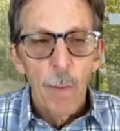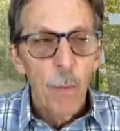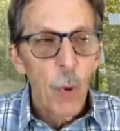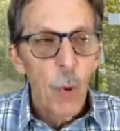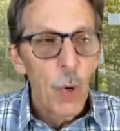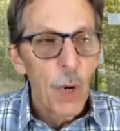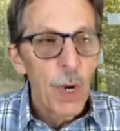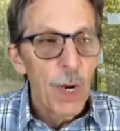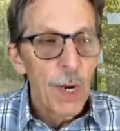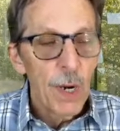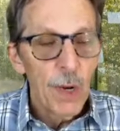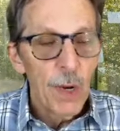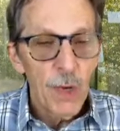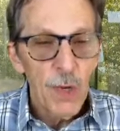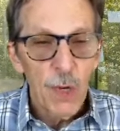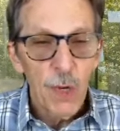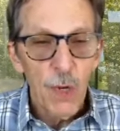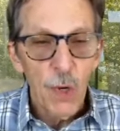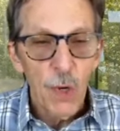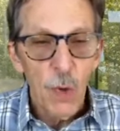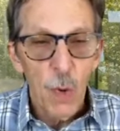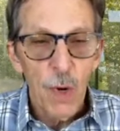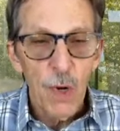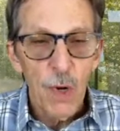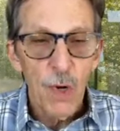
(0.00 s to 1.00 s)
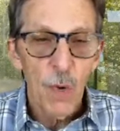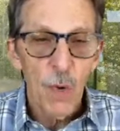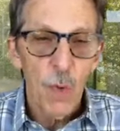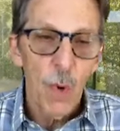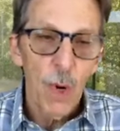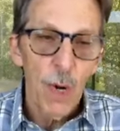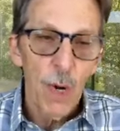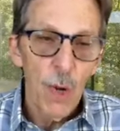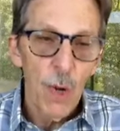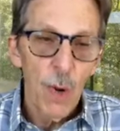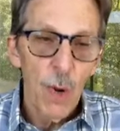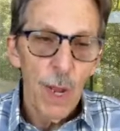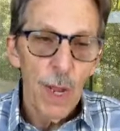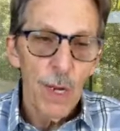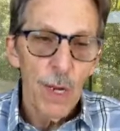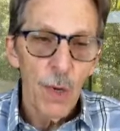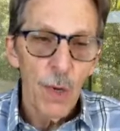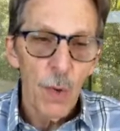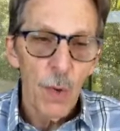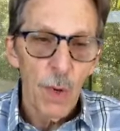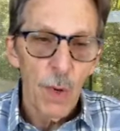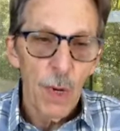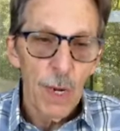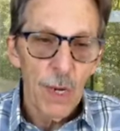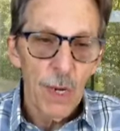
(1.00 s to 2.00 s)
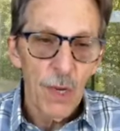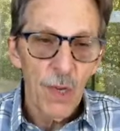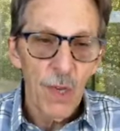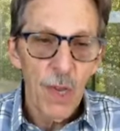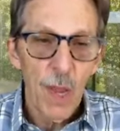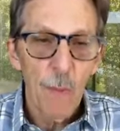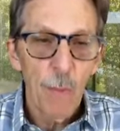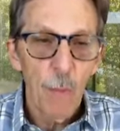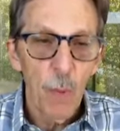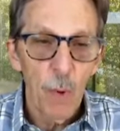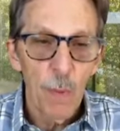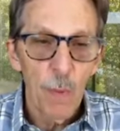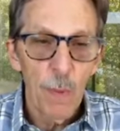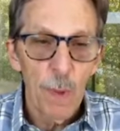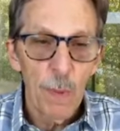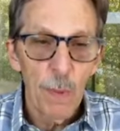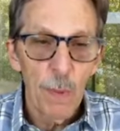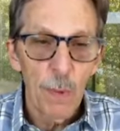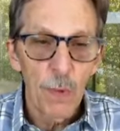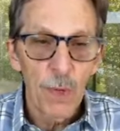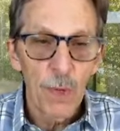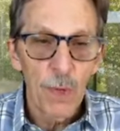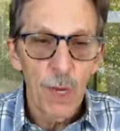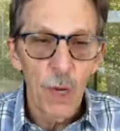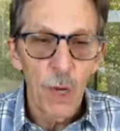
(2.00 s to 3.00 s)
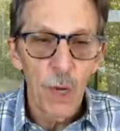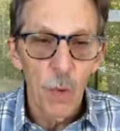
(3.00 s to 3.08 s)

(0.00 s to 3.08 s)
put in a situation where you had to accept what people said.